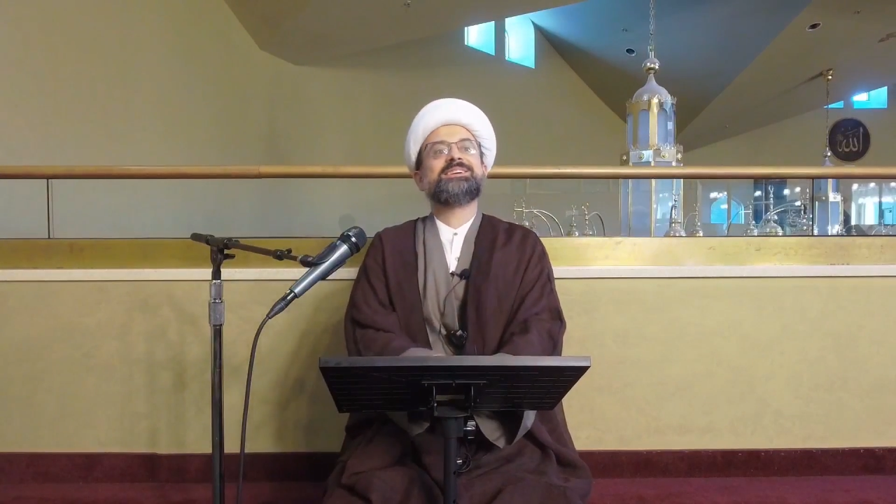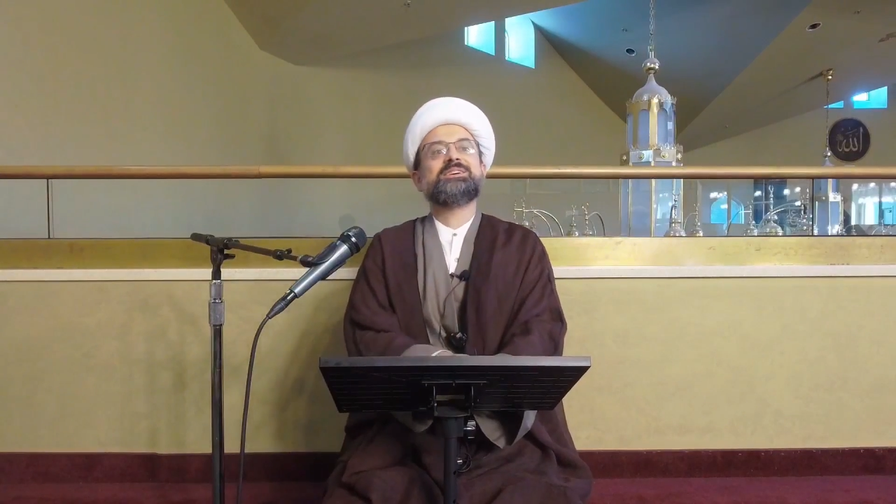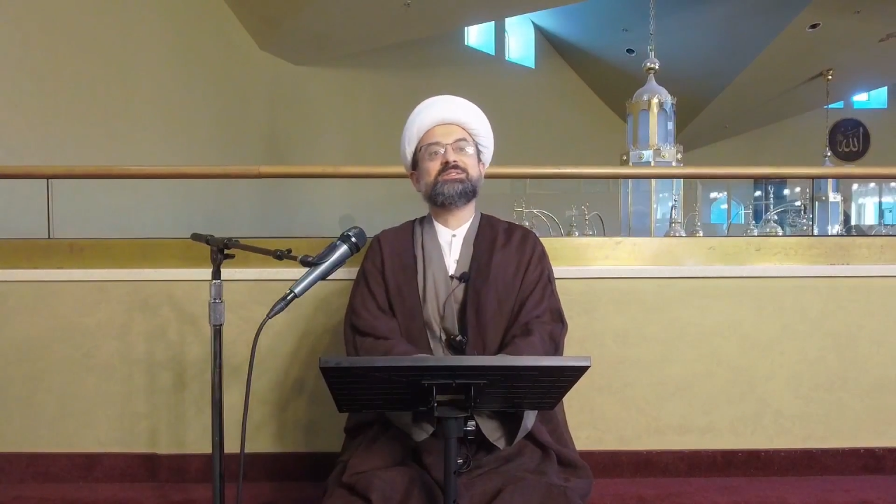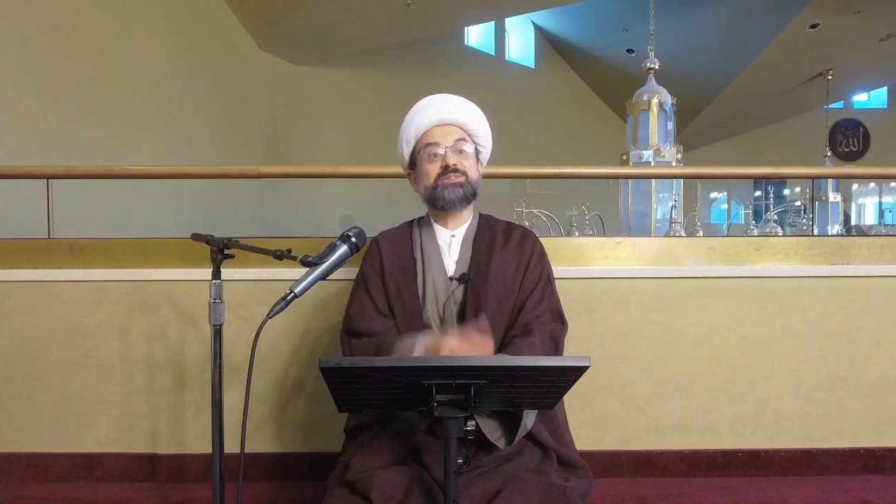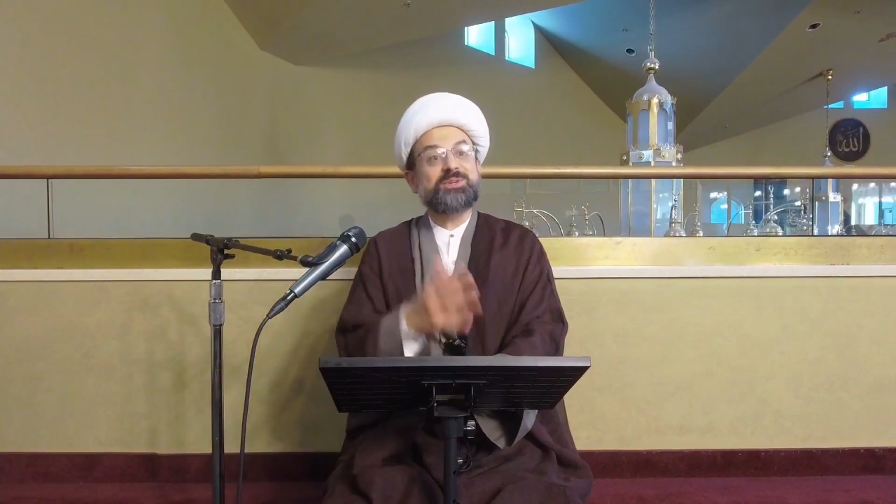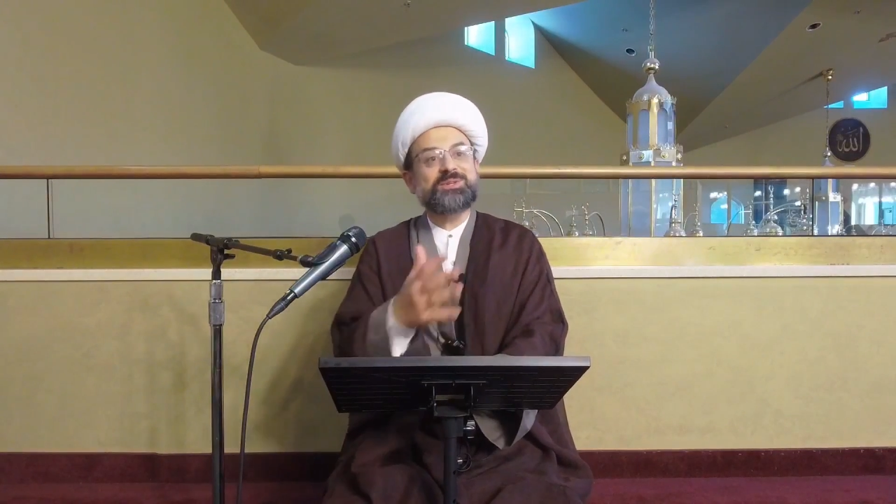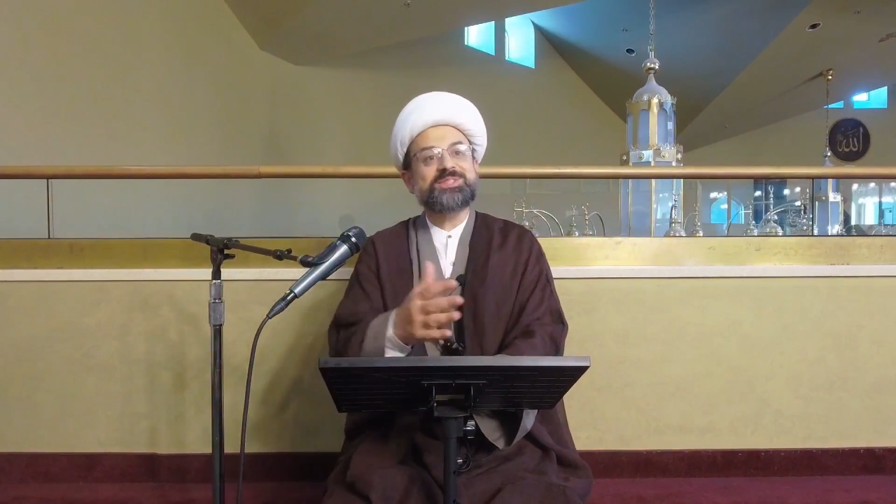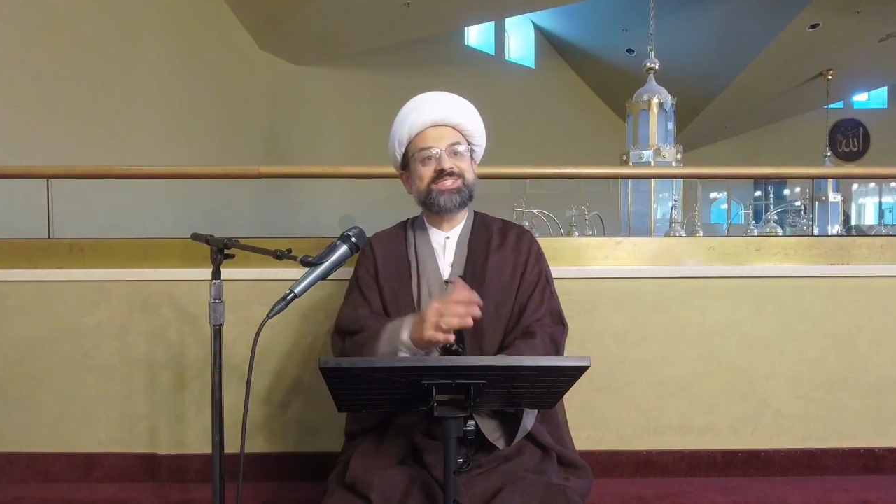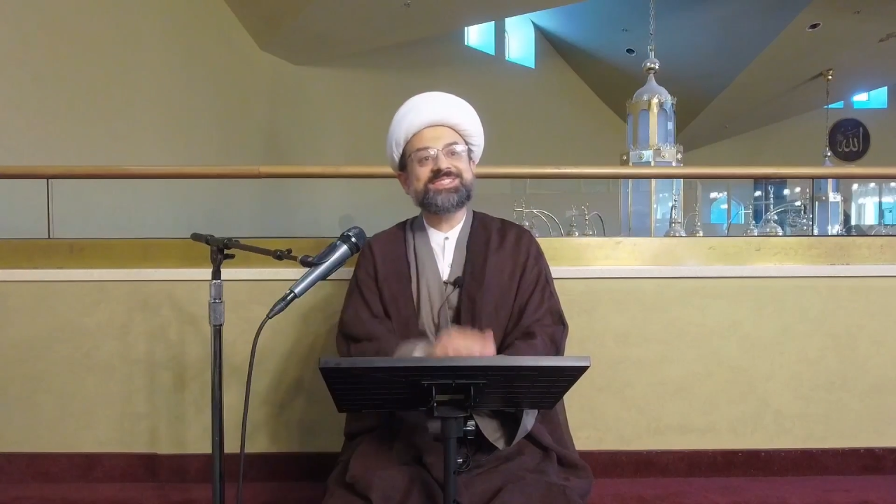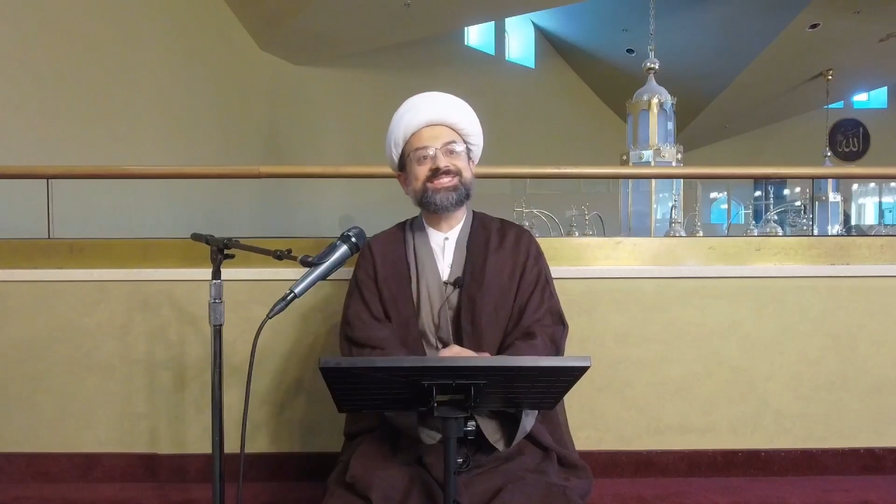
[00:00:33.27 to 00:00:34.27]
of the
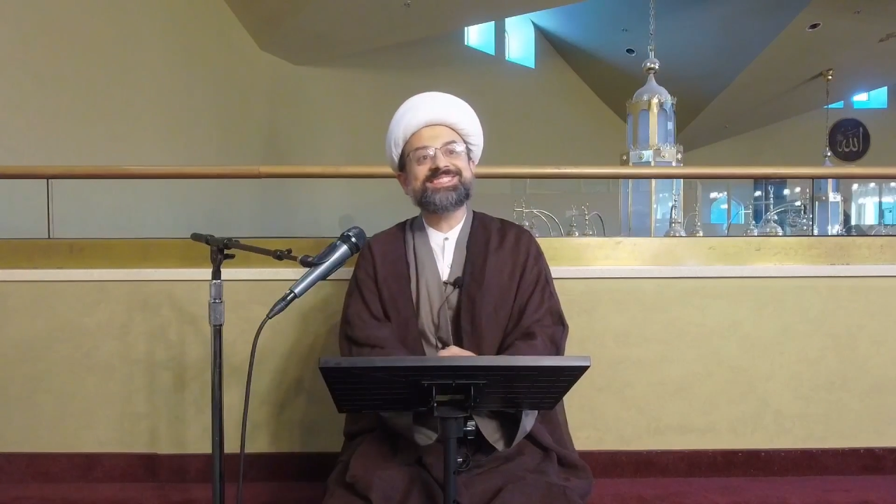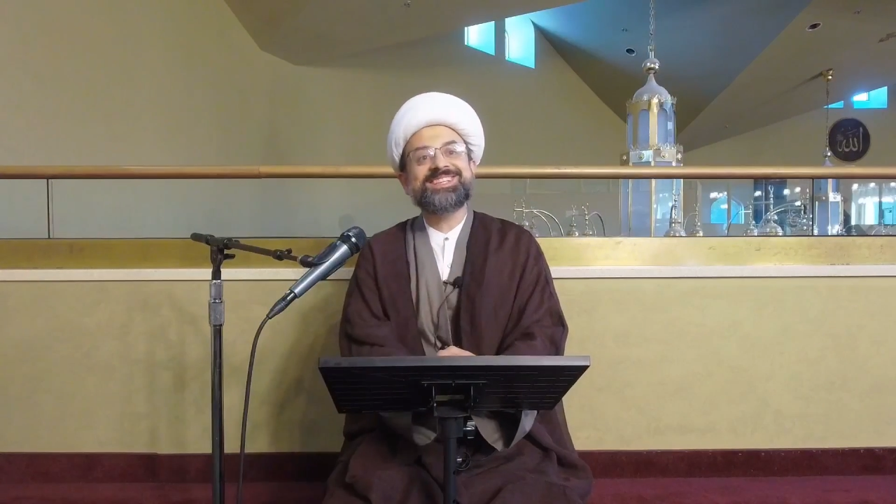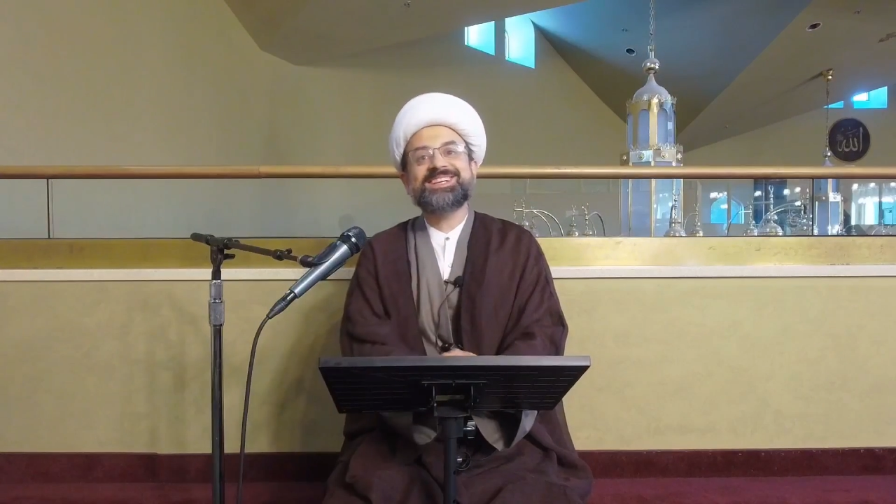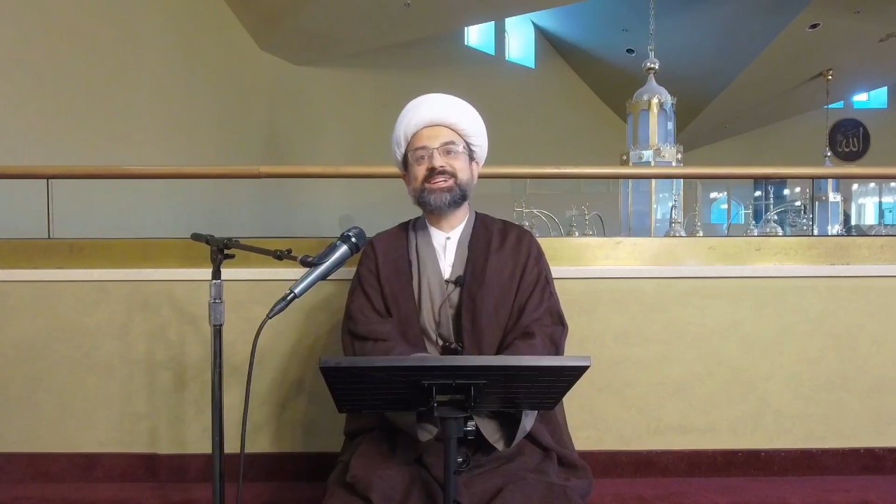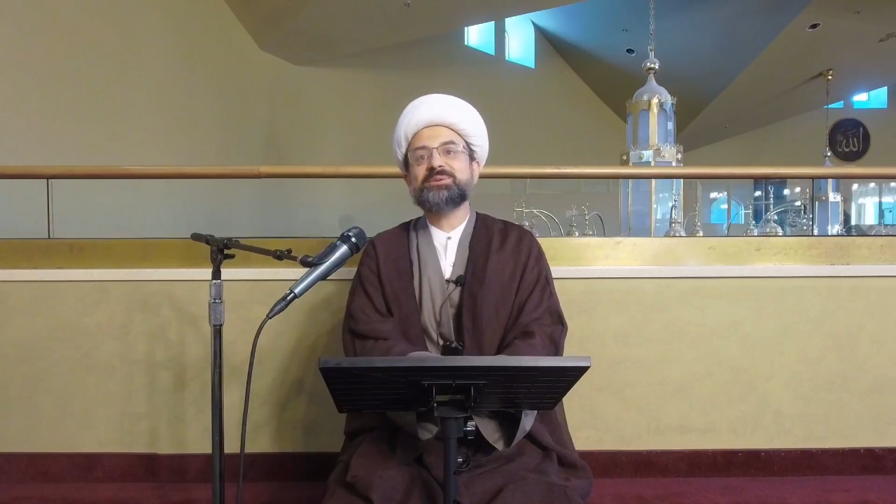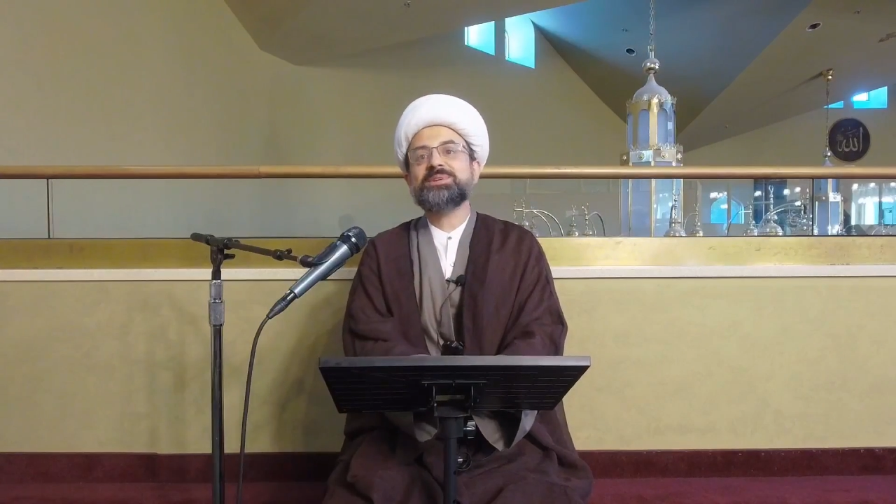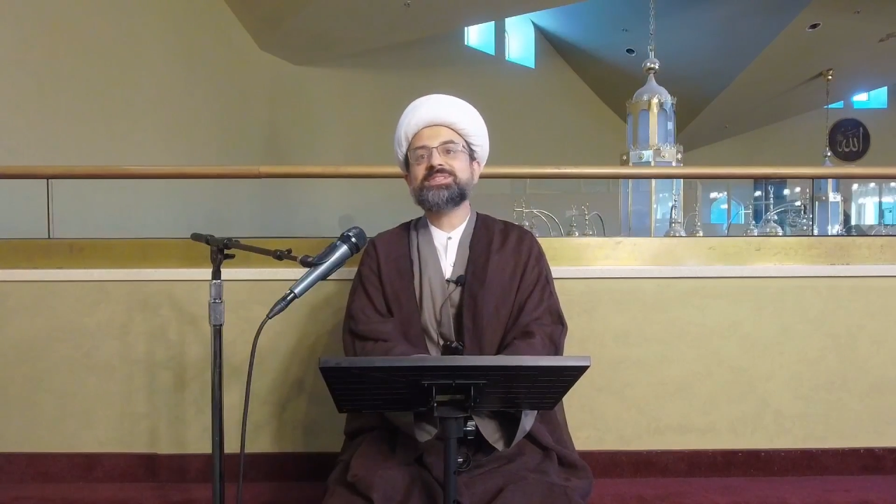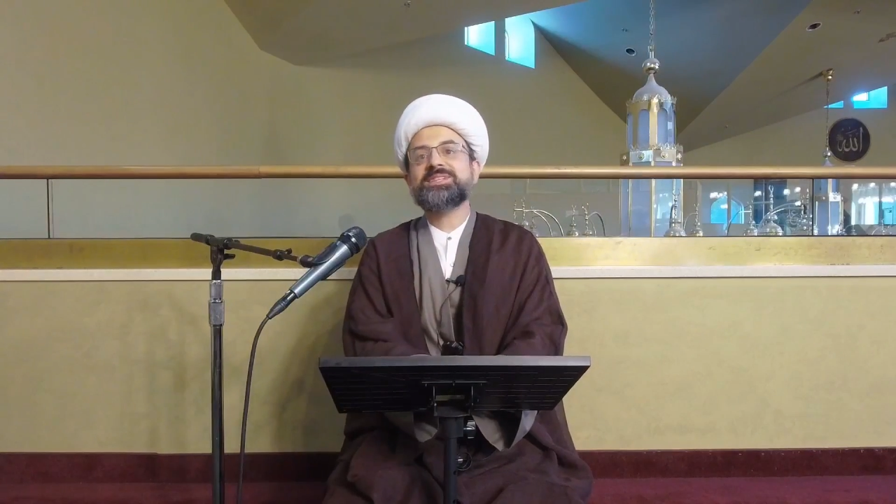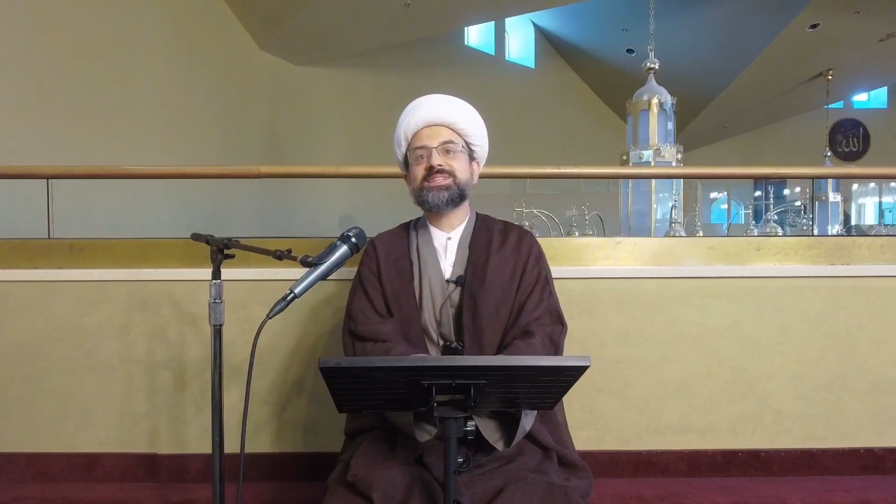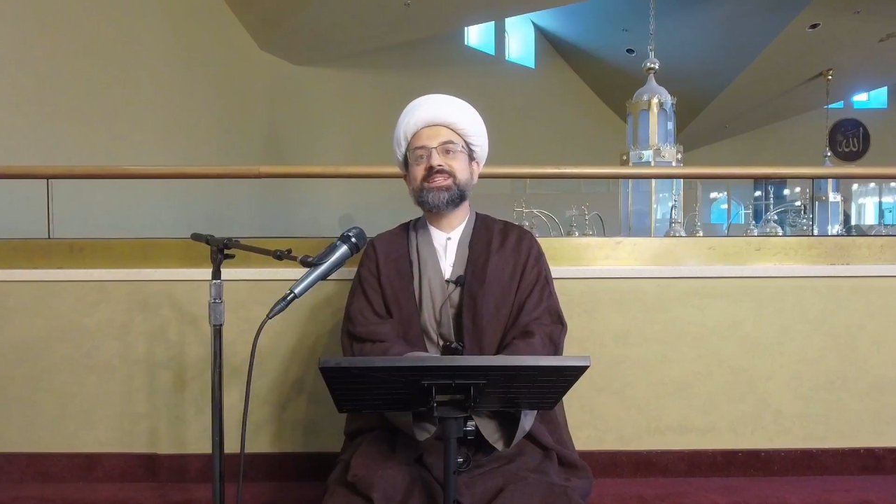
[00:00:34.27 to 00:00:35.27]
audience
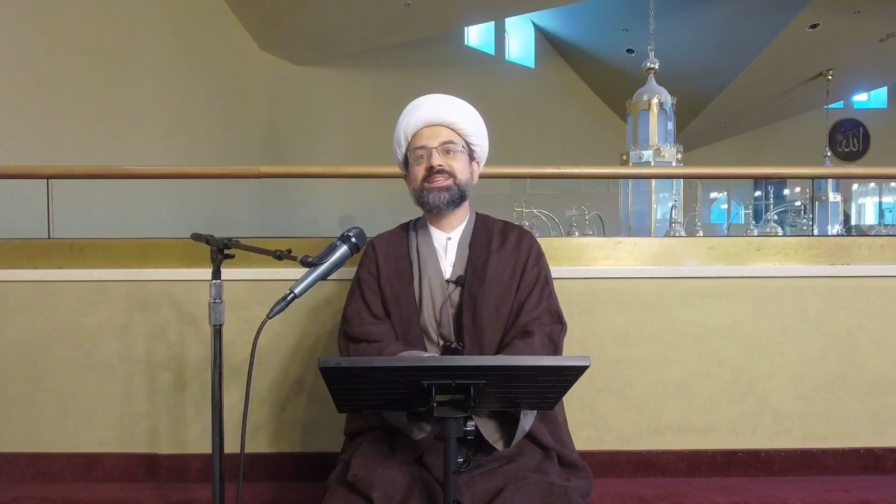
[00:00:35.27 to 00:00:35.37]
requested,